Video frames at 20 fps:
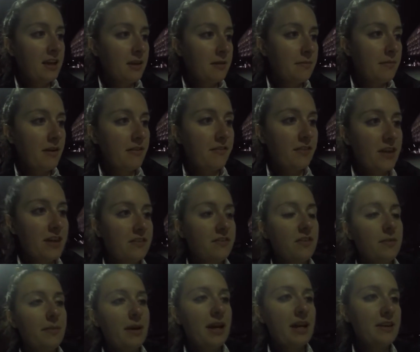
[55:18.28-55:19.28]
My friend for
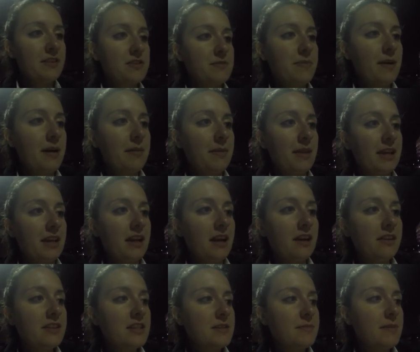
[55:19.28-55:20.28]
my, he was babbling. All
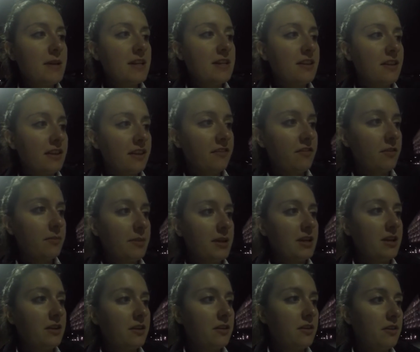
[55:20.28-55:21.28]
these men, nothing for
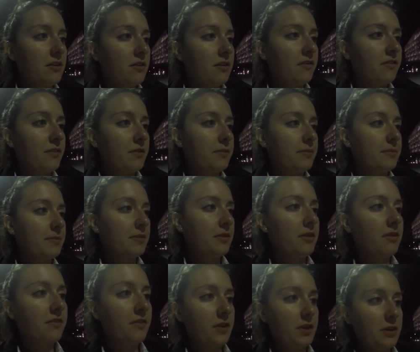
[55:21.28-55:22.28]
me, or for, or
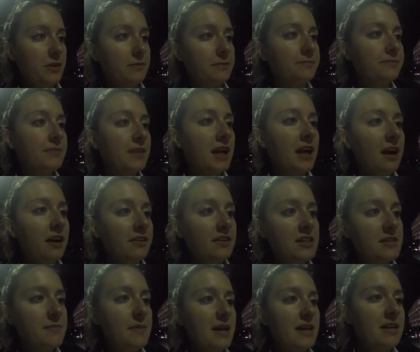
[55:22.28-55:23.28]
for you. All
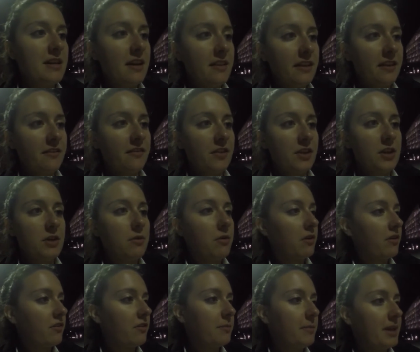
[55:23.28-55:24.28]
these men, nothing for you or
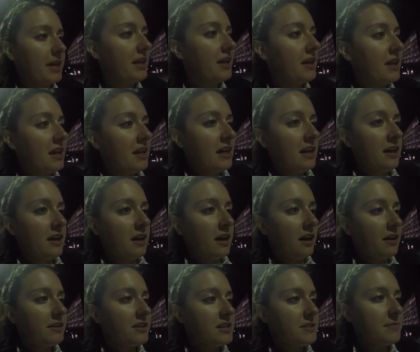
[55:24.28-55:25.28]
for me.
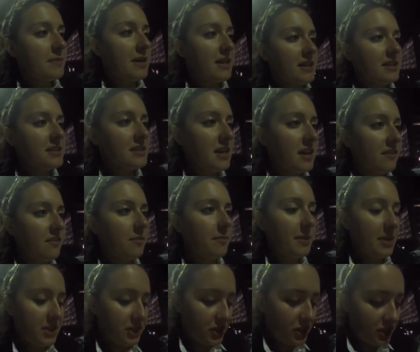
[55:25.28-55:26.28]
All these men, son of a
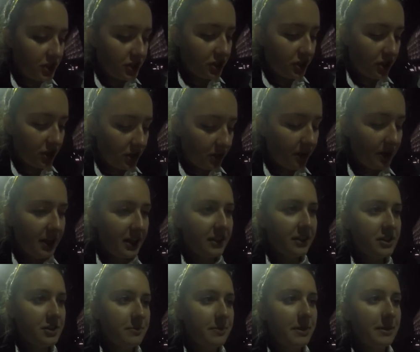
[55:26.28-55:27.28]
bitch. Sure, you are
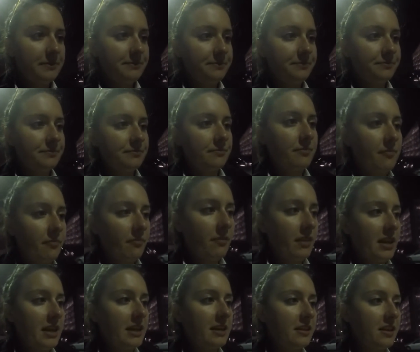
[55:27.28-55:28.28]
Englishmen.
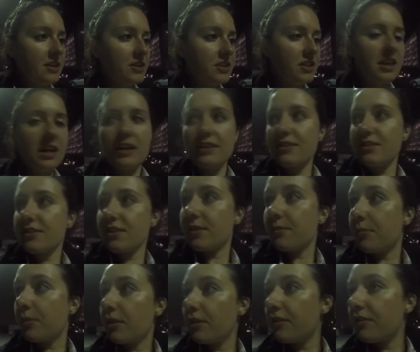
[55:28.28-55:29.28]
He clutched the consul's arm
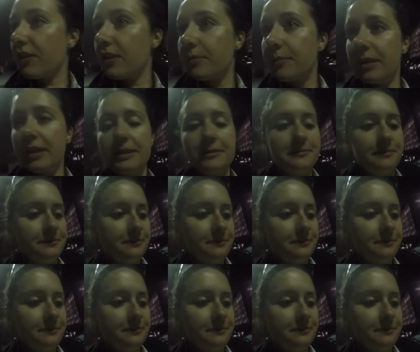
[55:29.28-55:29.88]
more firmly.